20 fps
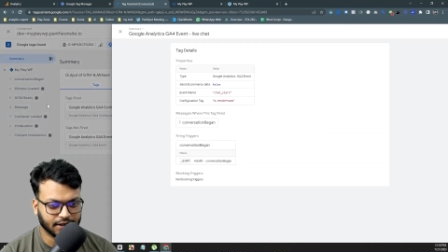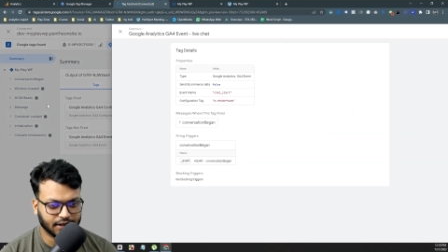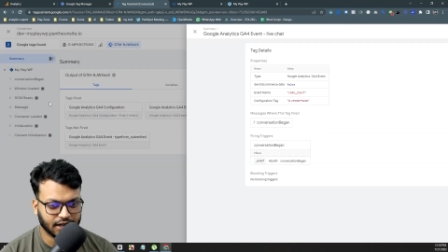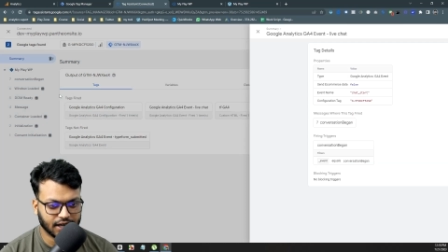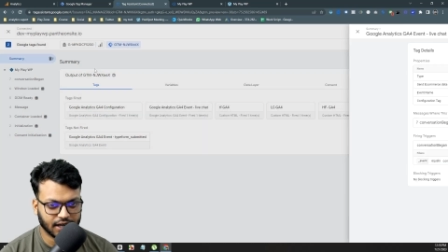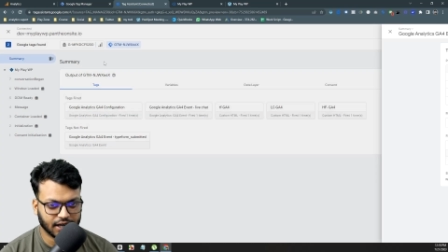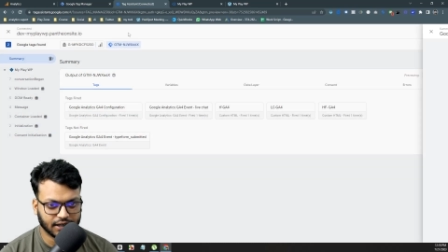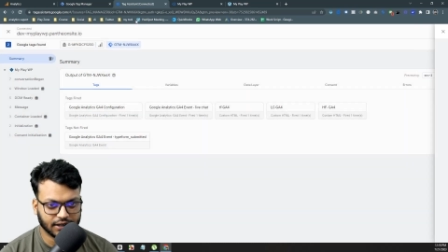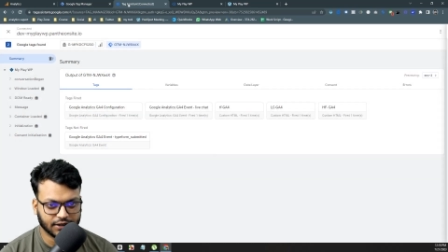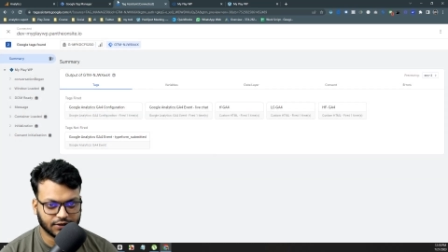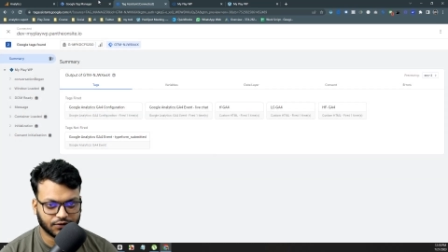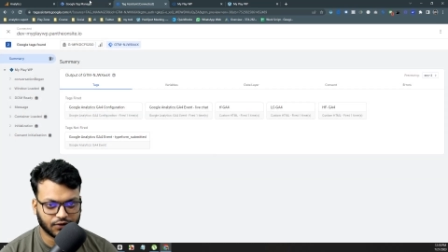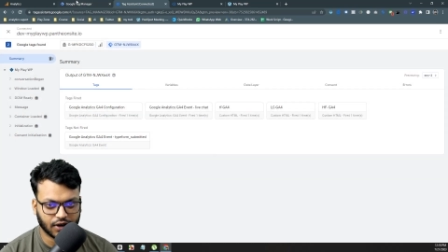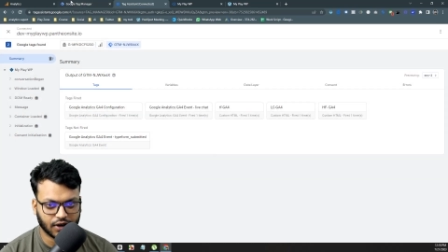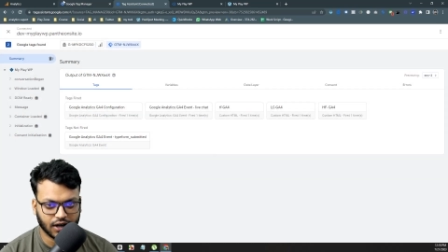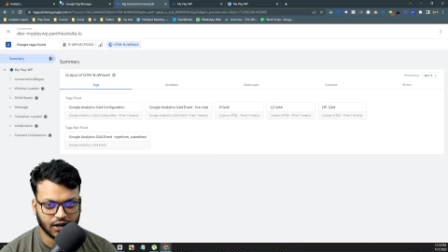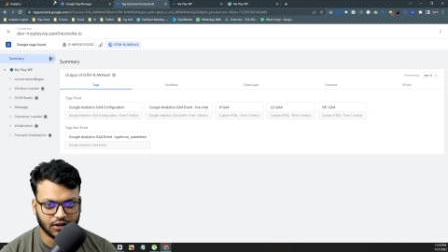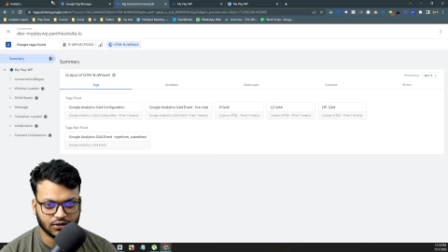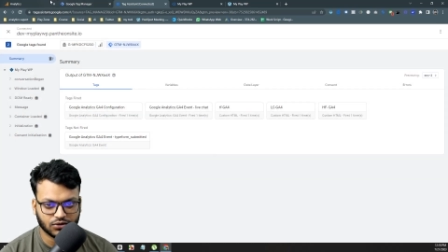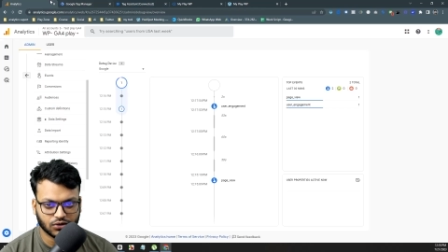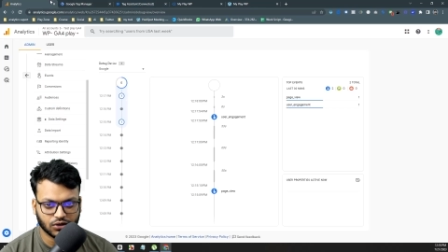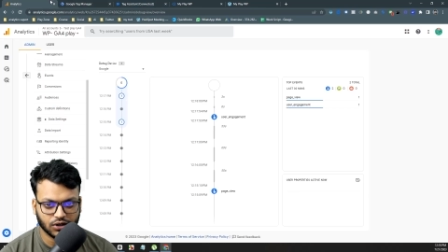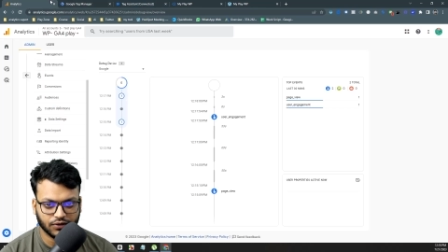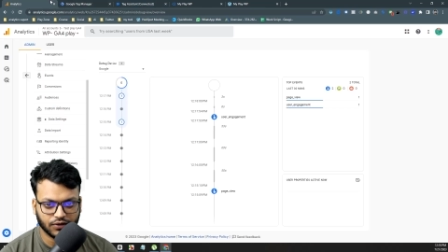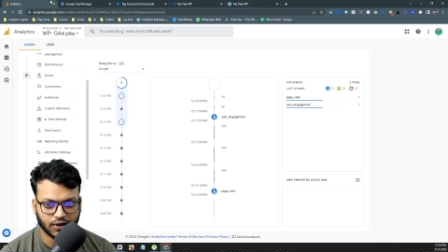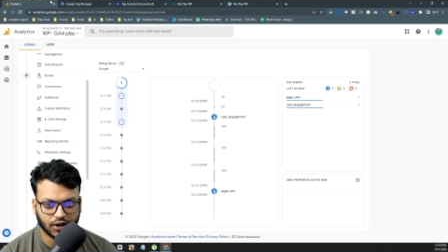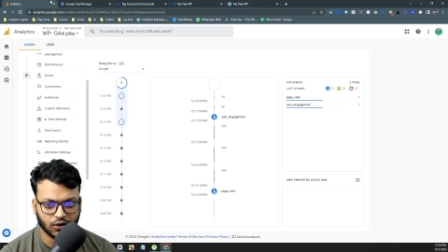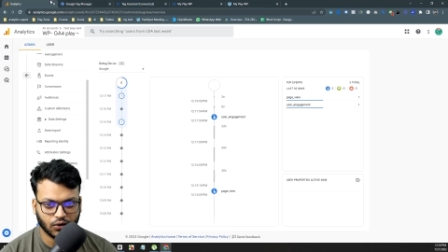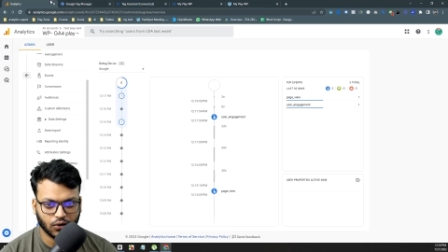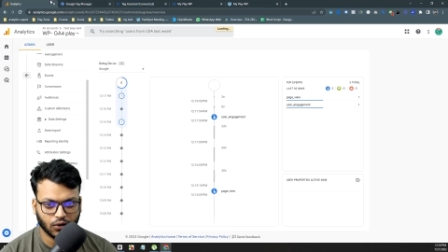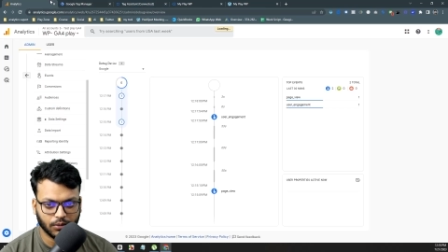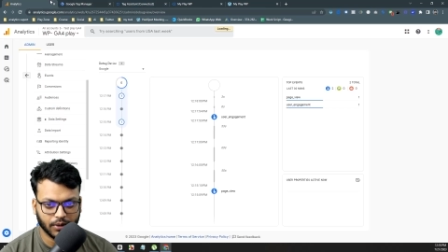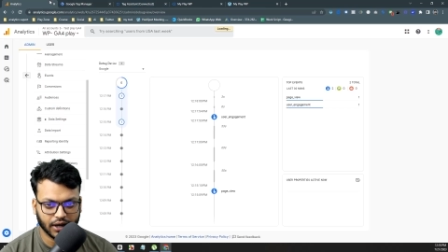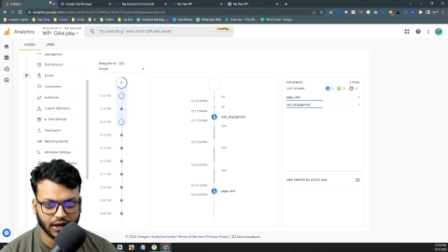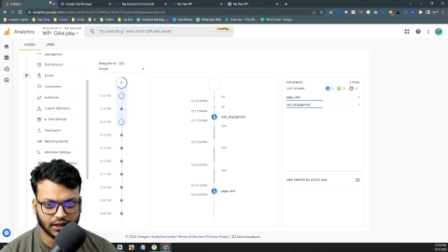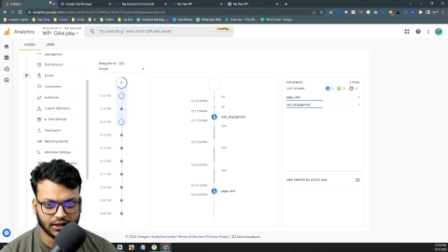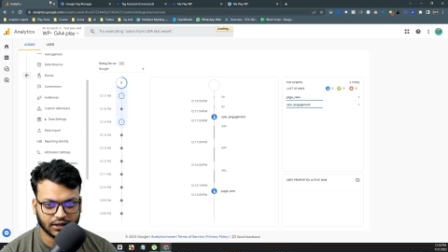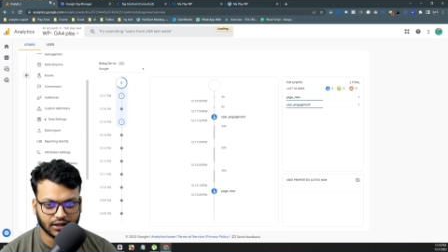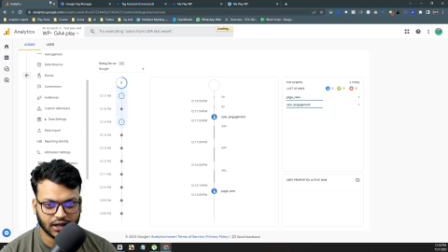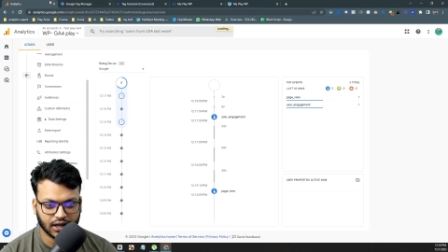tag is fired so if i go back
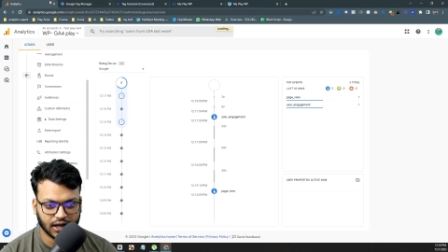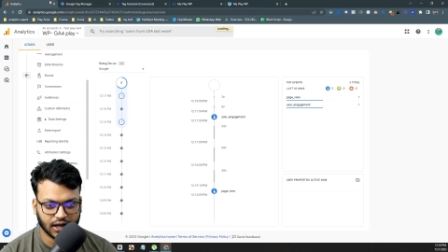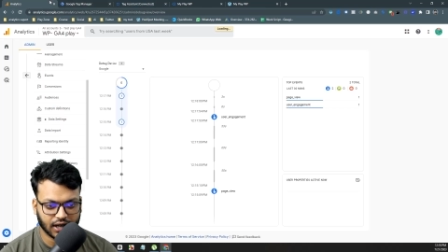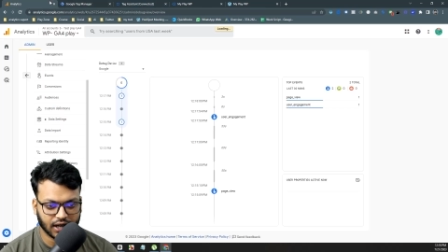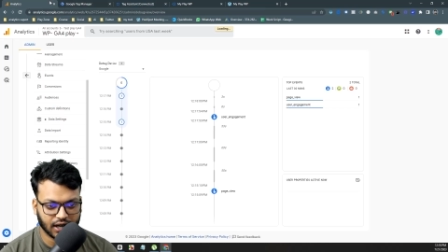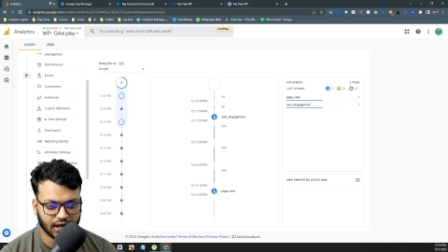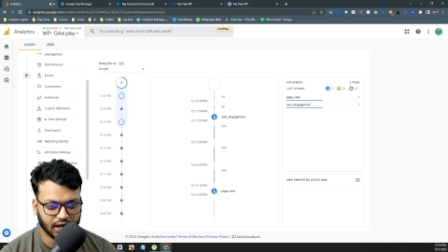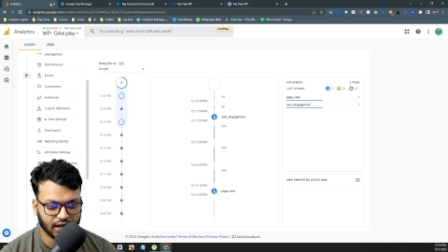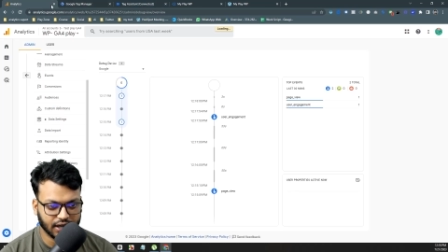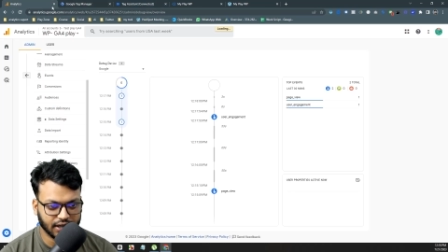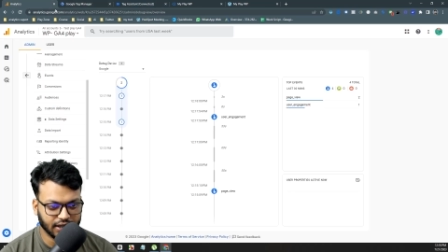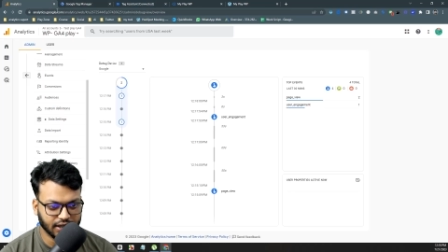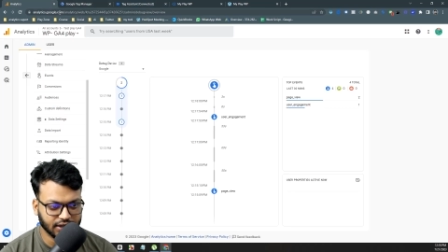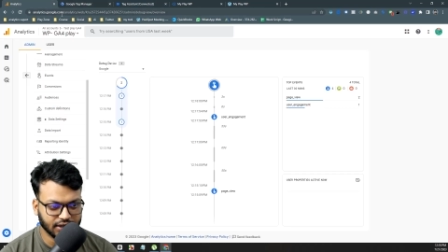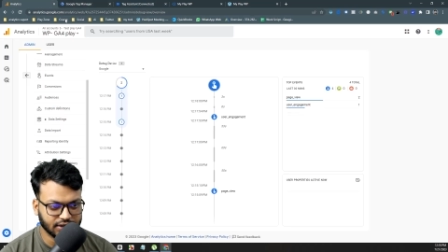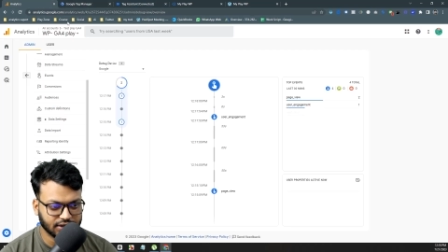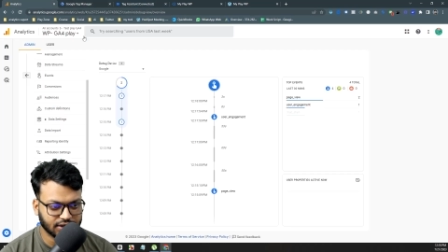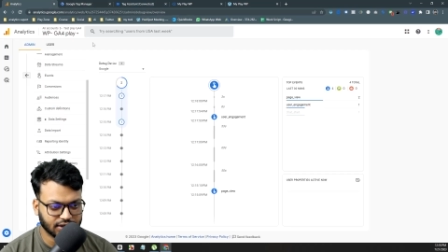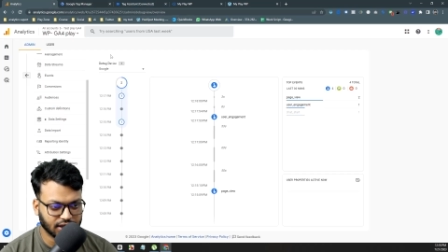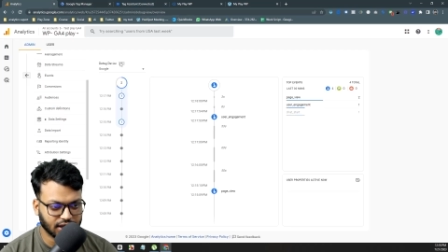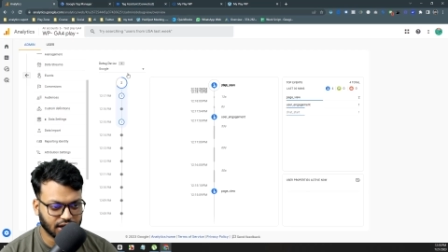the analytics